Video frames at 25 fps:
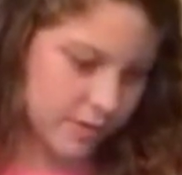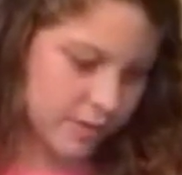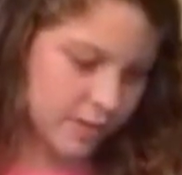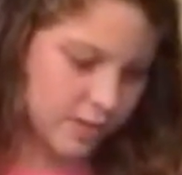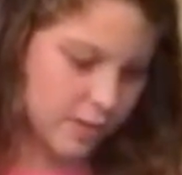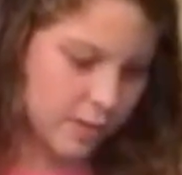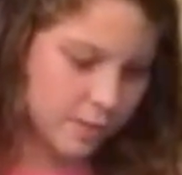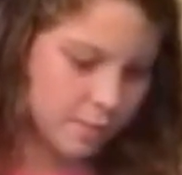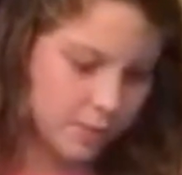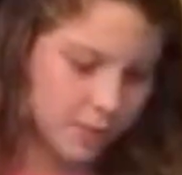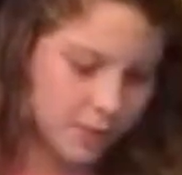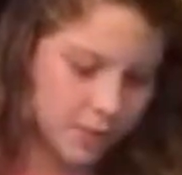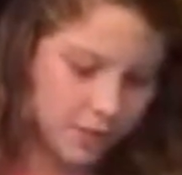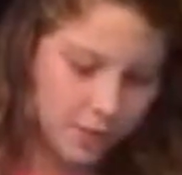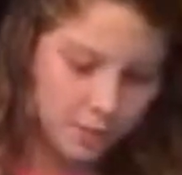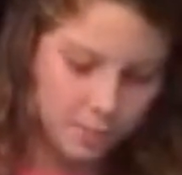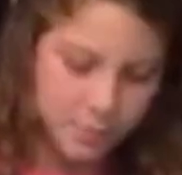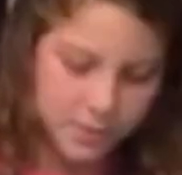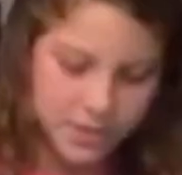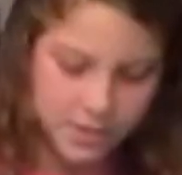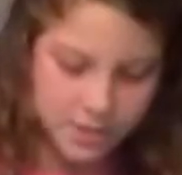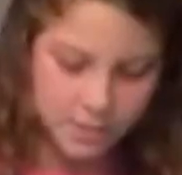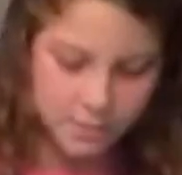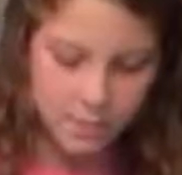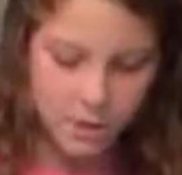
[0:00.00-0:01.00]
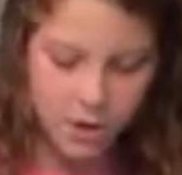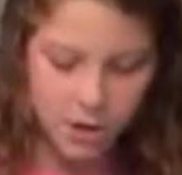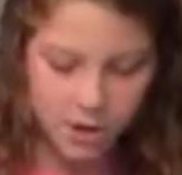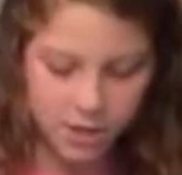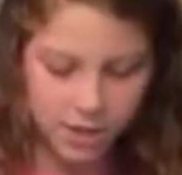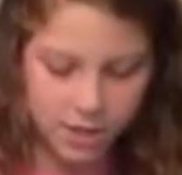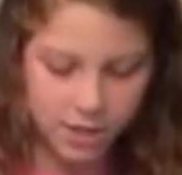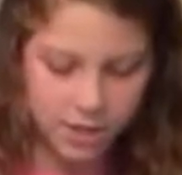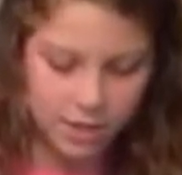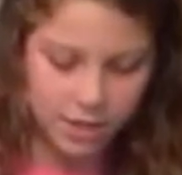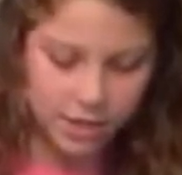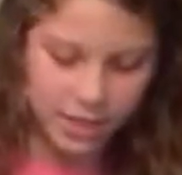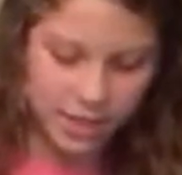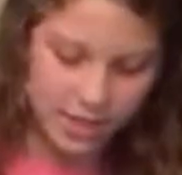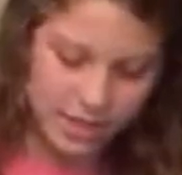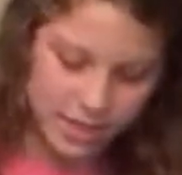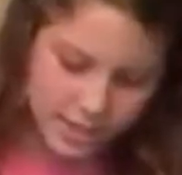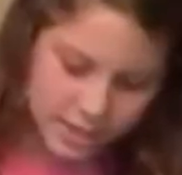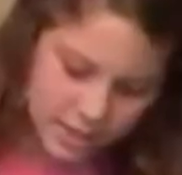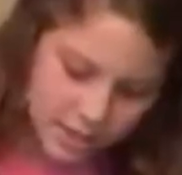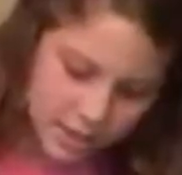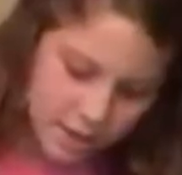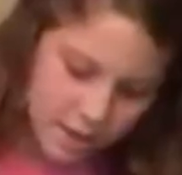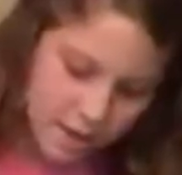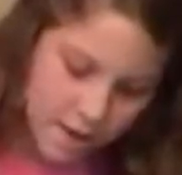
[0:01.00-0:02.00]
So I'm gonna go put some water in
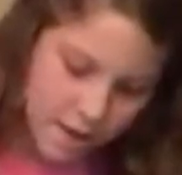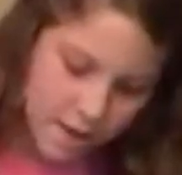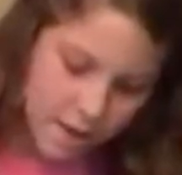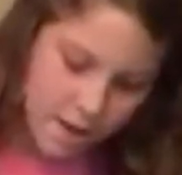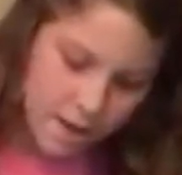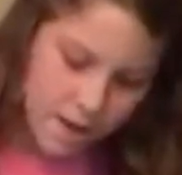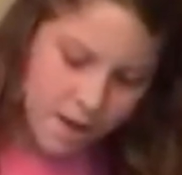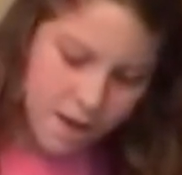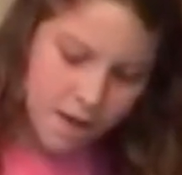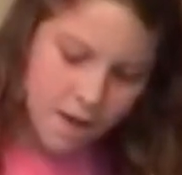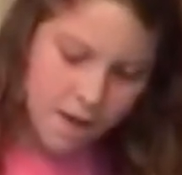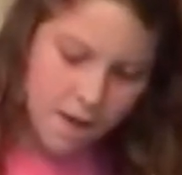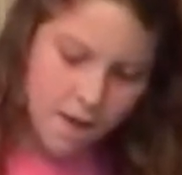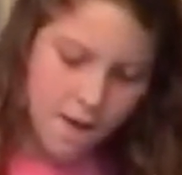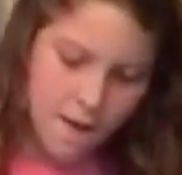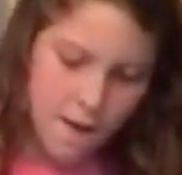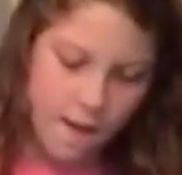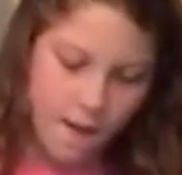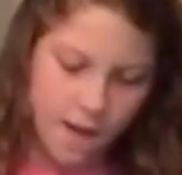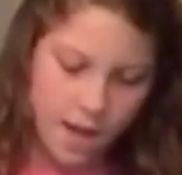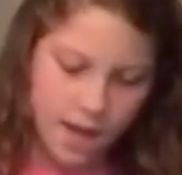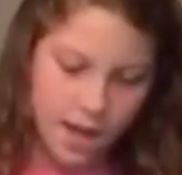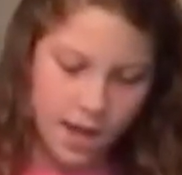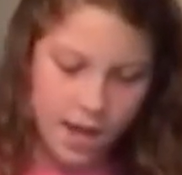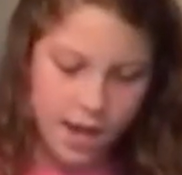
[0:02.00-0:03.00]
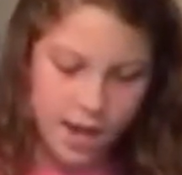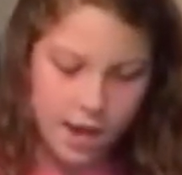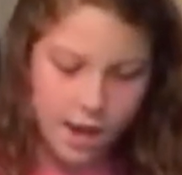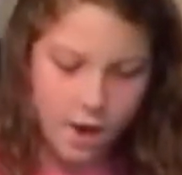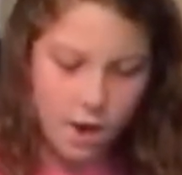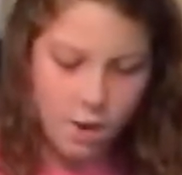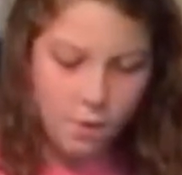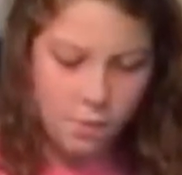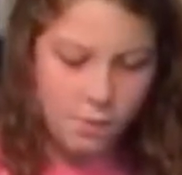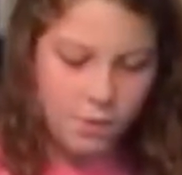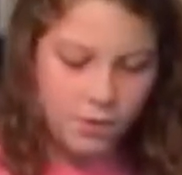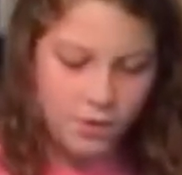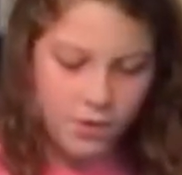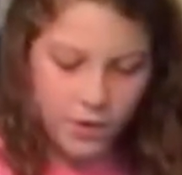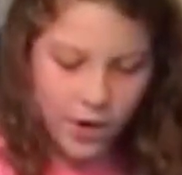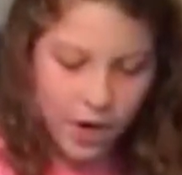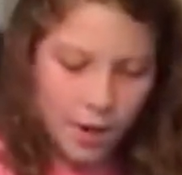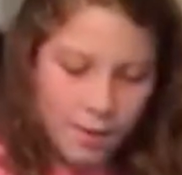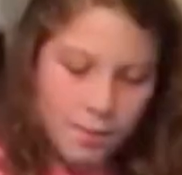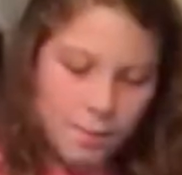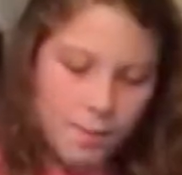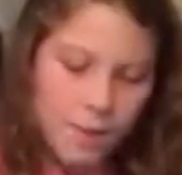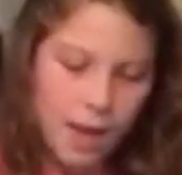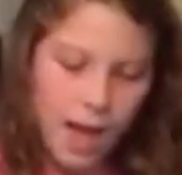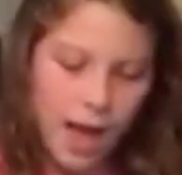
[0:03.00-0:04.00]
this, and I'll be
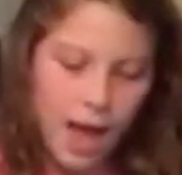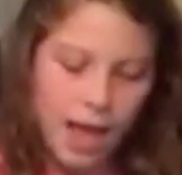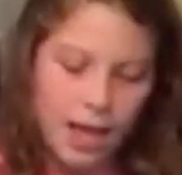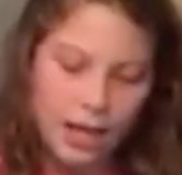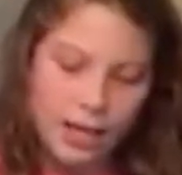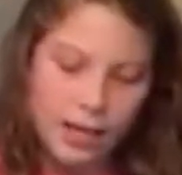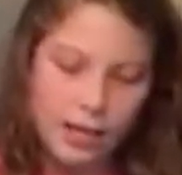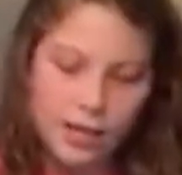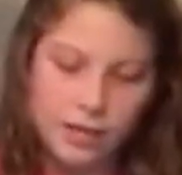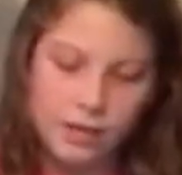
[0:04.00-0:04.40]
right back.